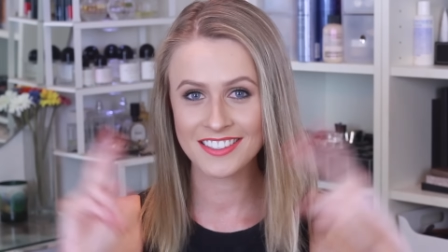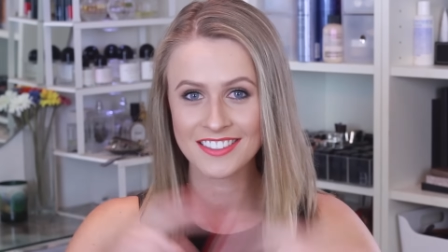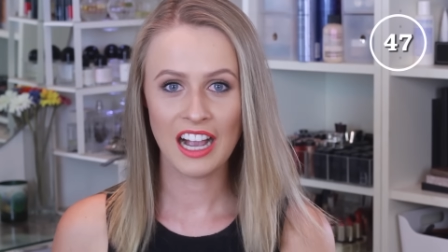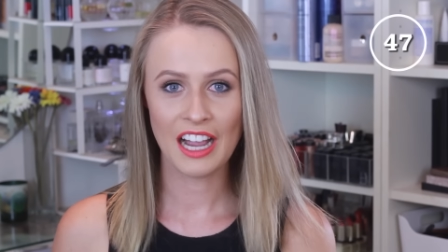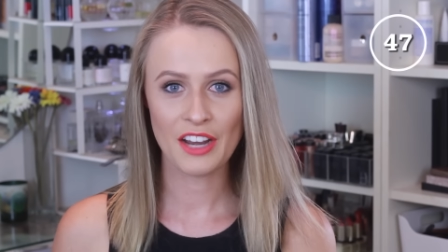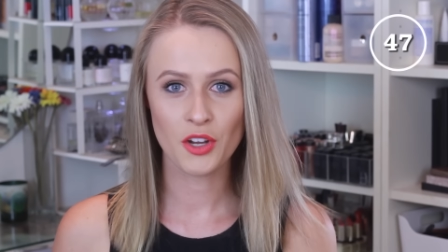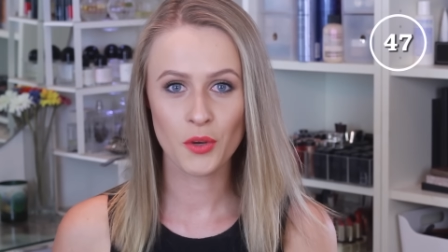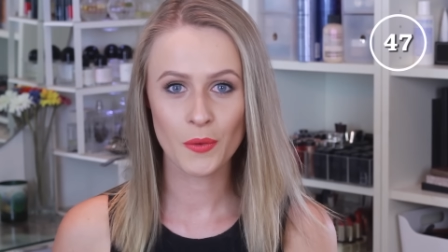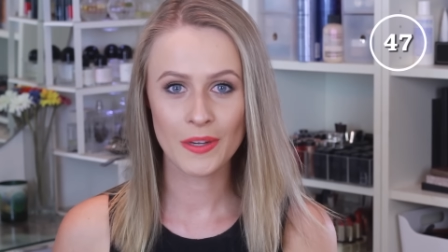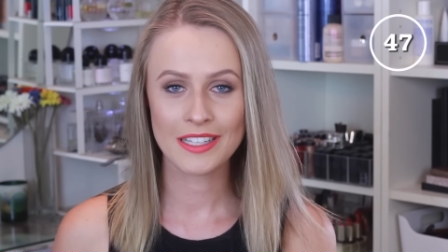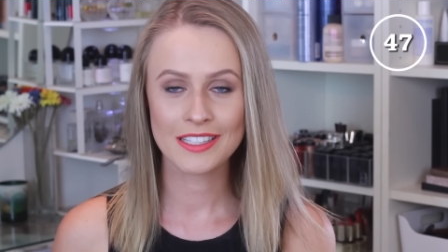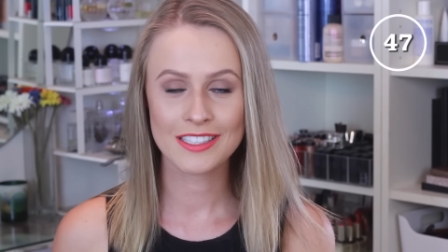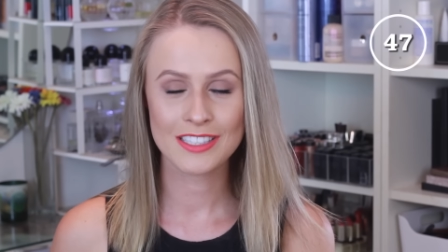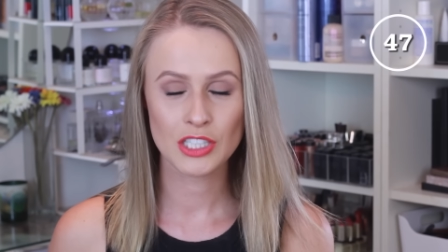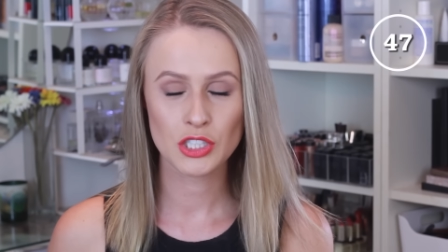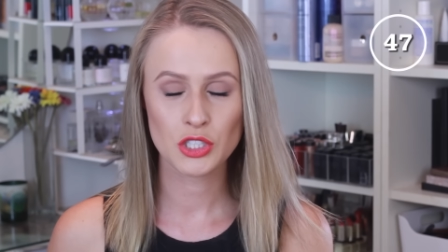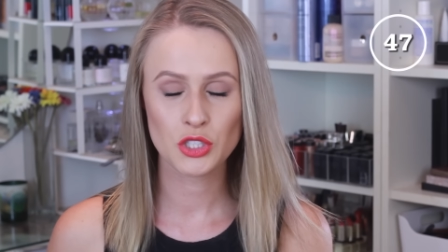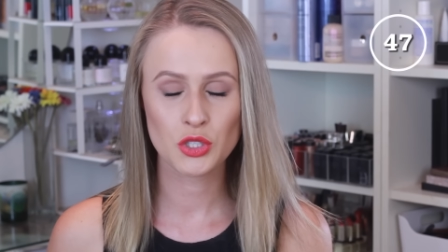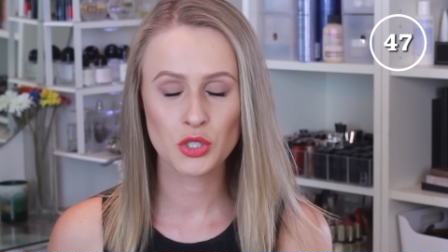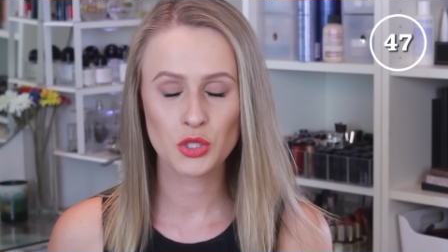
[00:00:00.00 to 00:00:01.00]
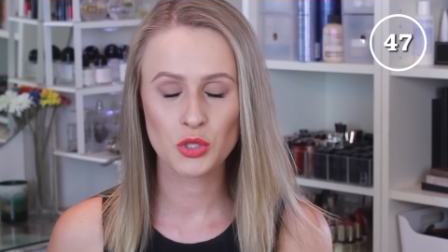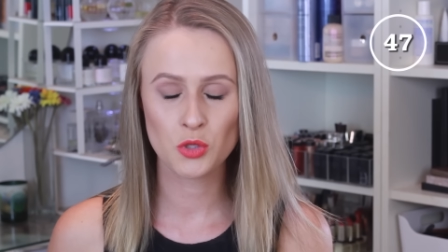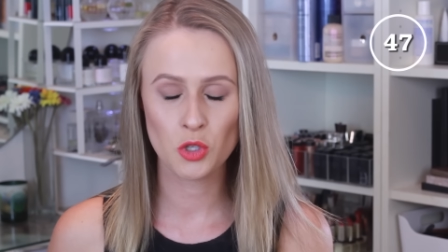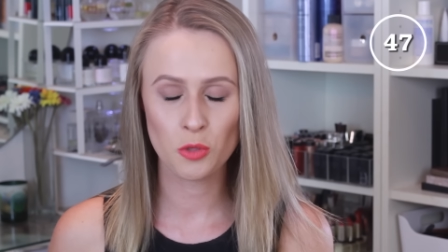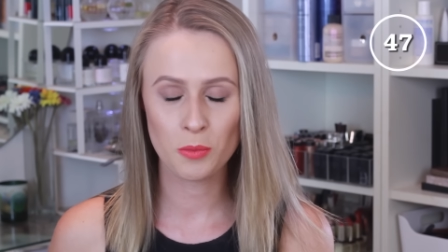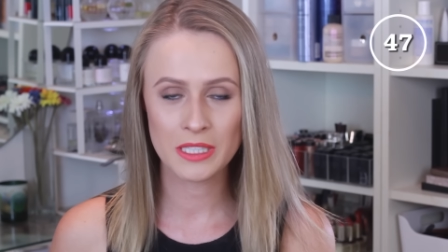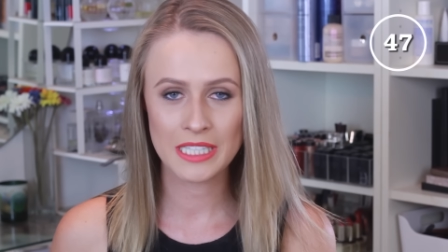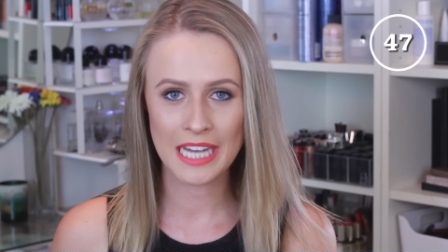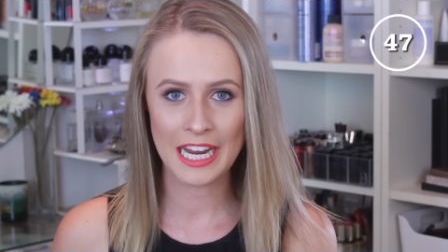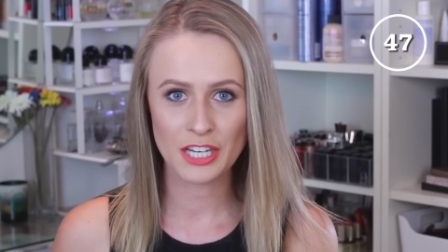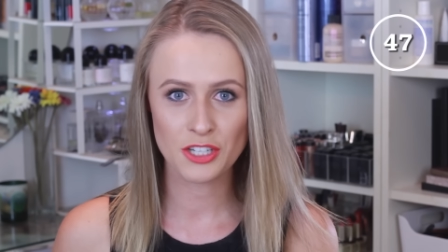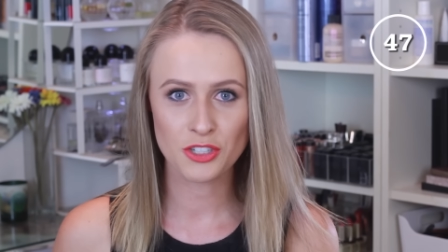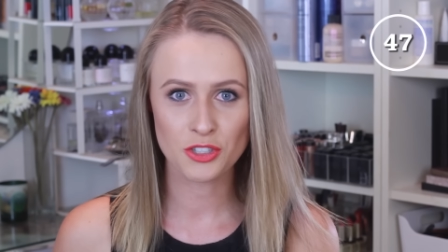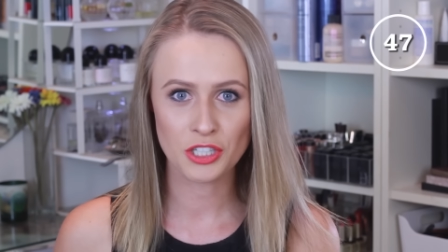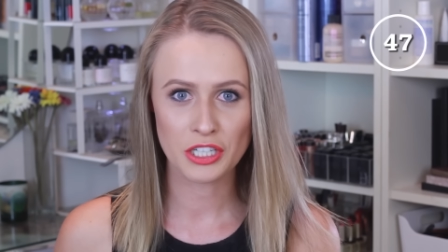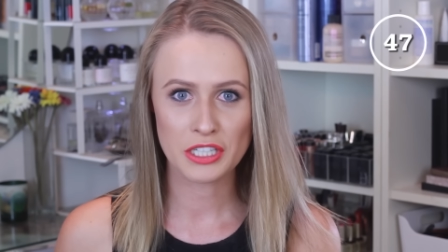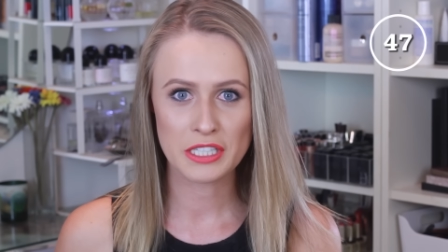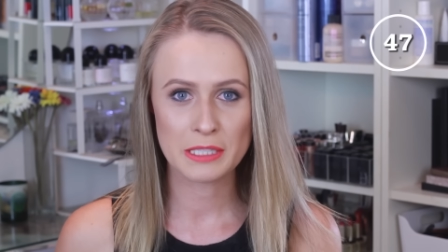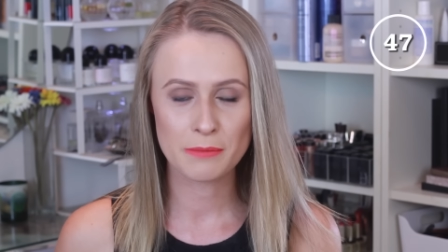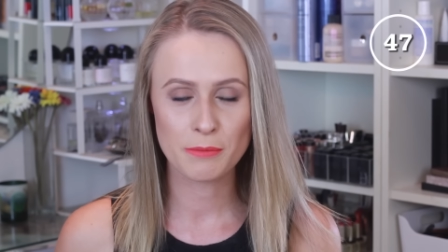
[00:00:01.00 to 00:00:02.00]
I know it's super
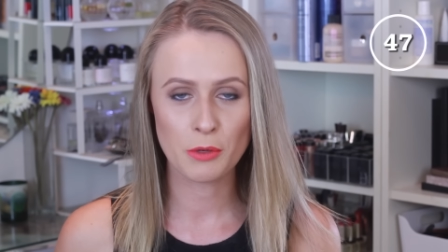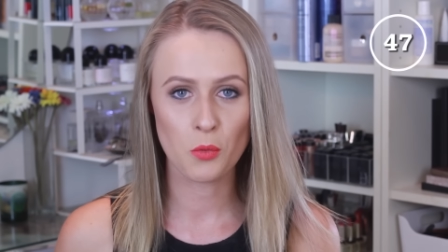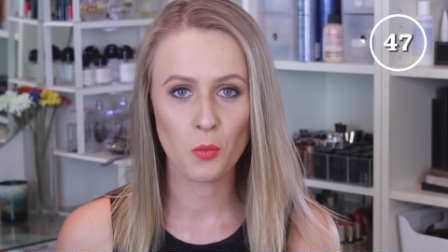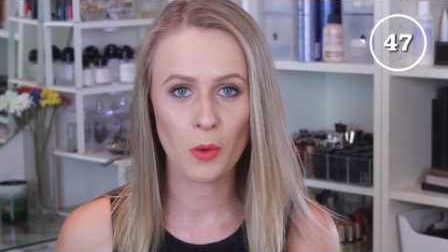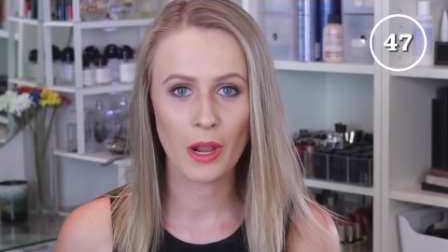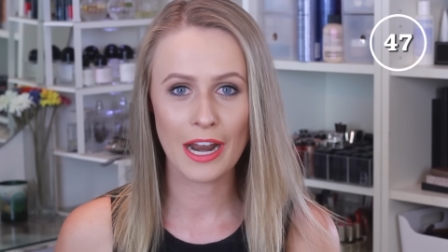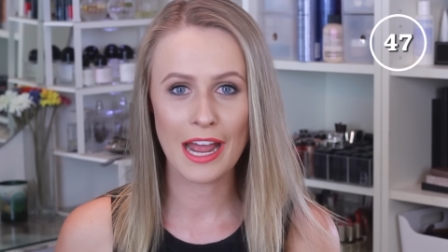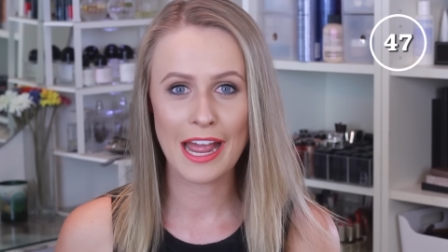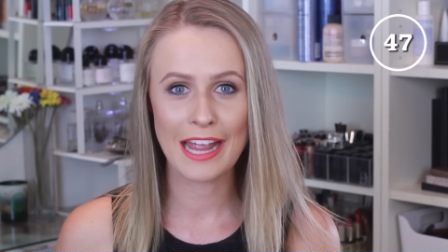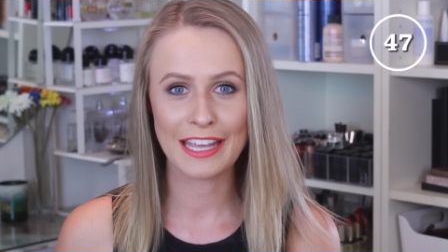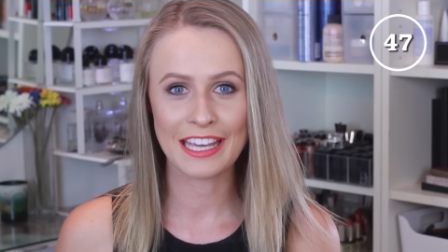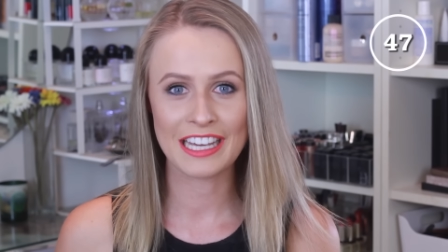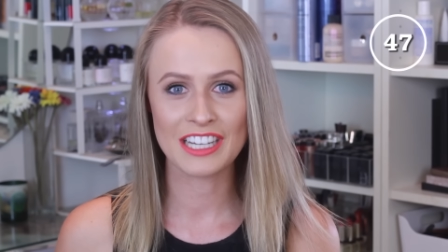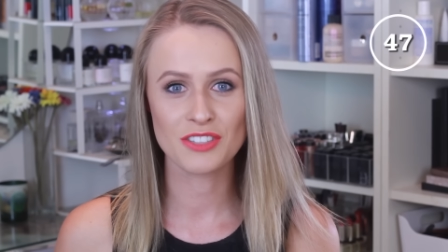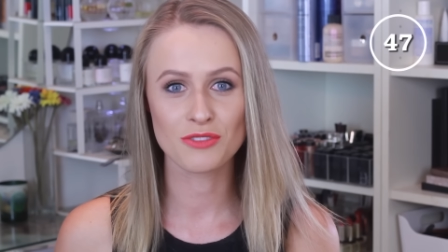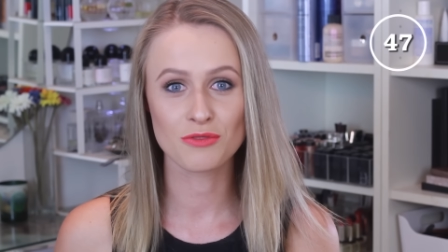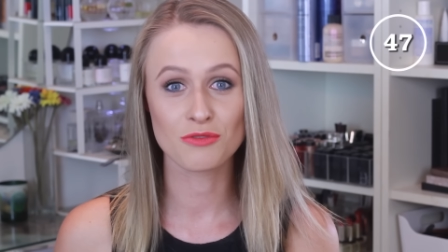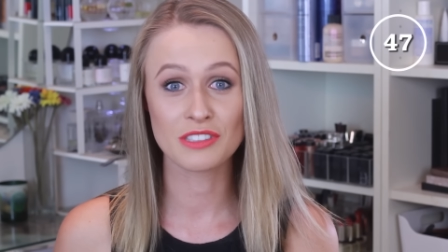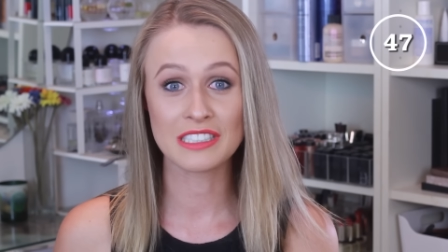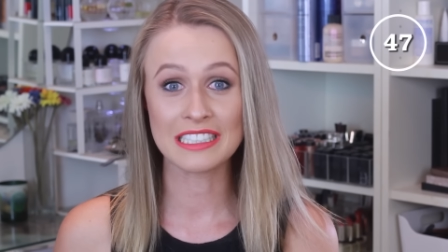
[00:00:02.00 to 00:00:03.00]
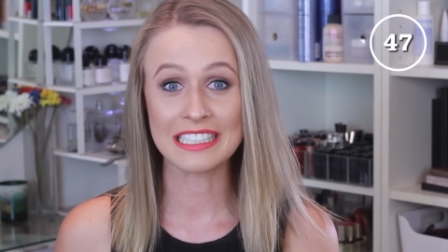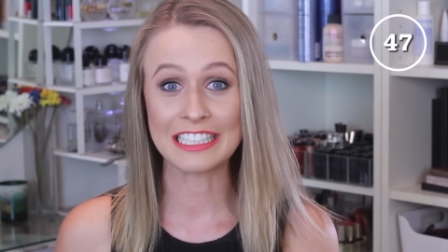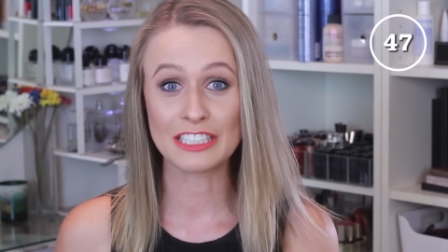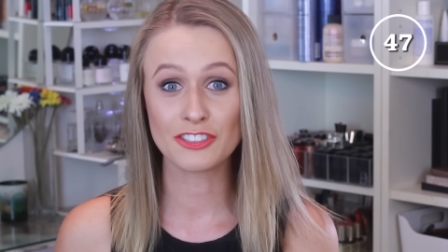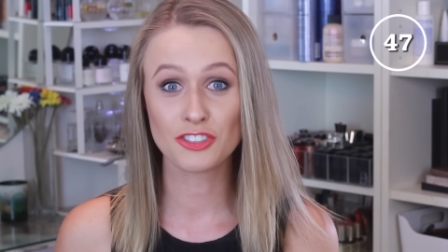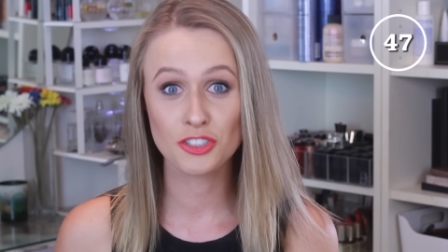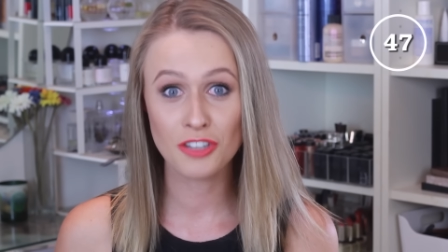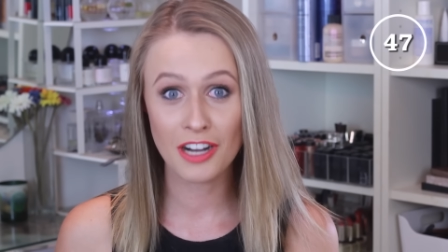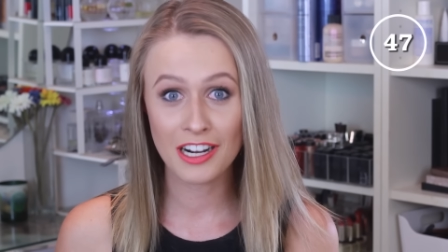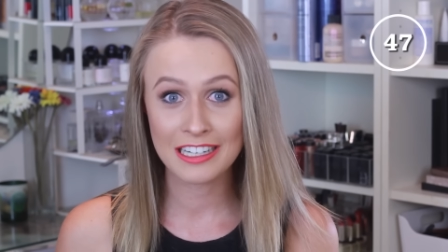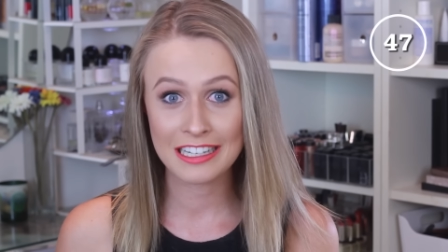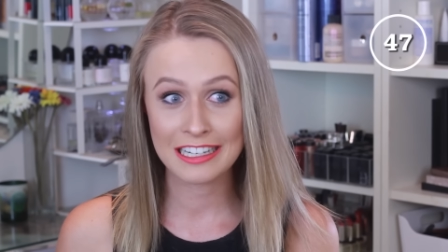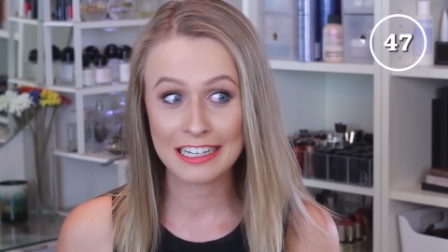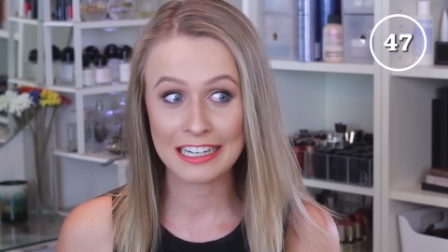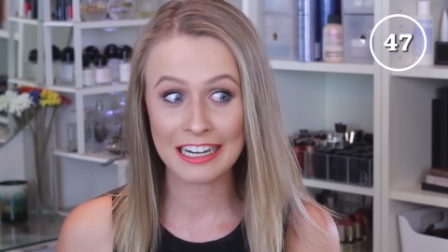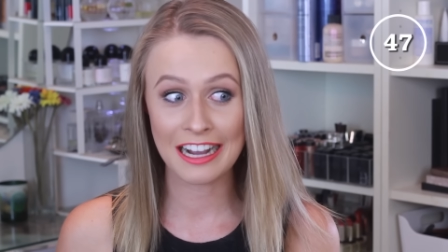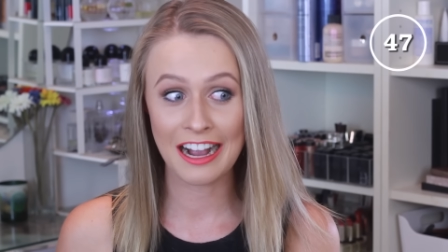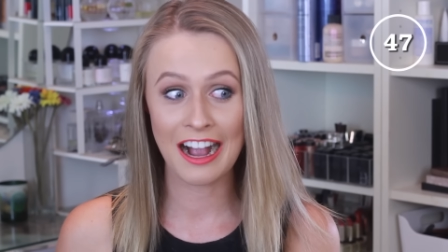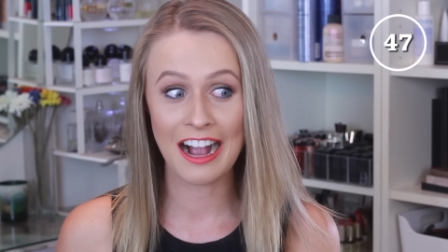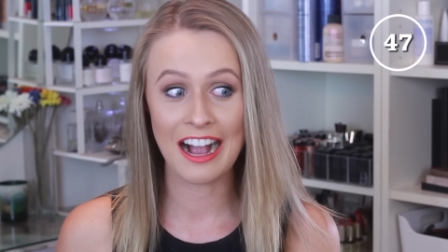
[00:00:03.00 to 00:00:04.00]
dangerous, but when I get really
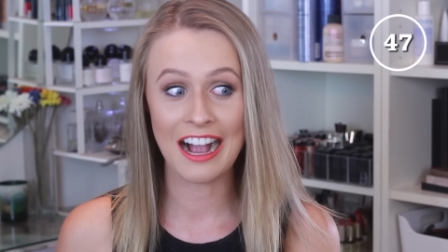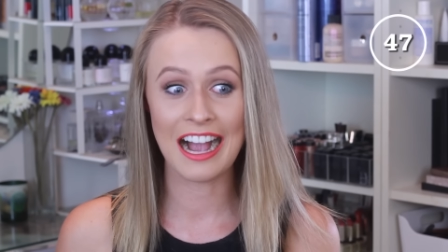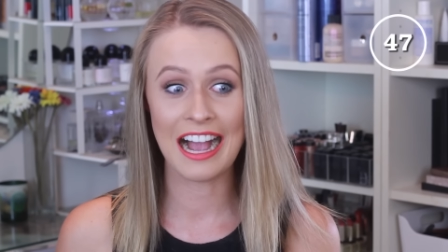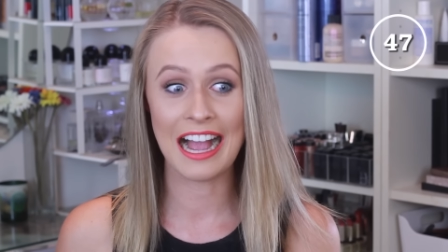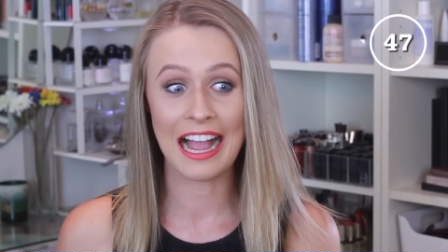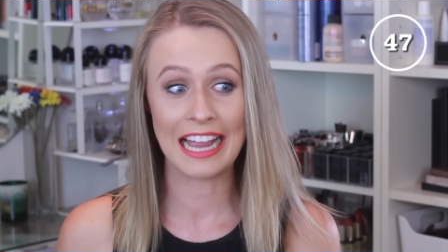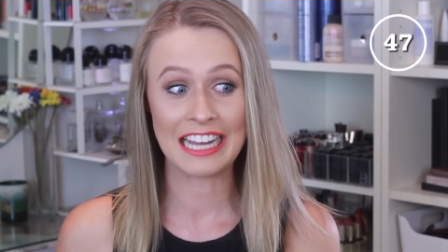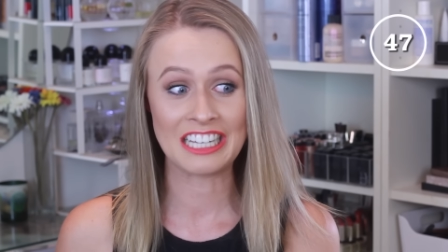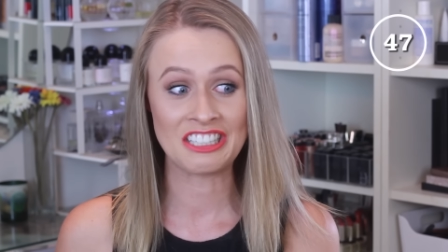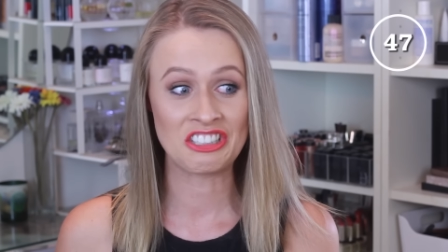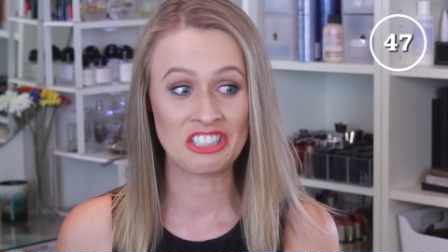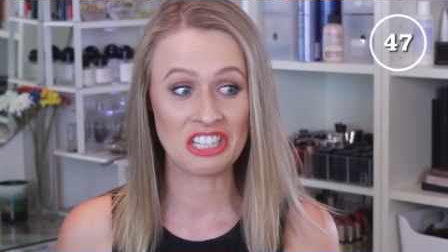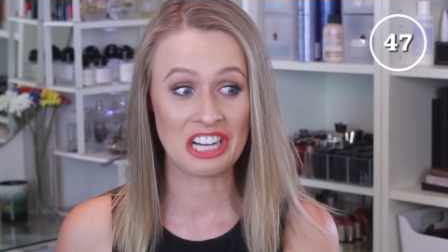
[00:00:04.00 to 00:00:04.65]
drunk, I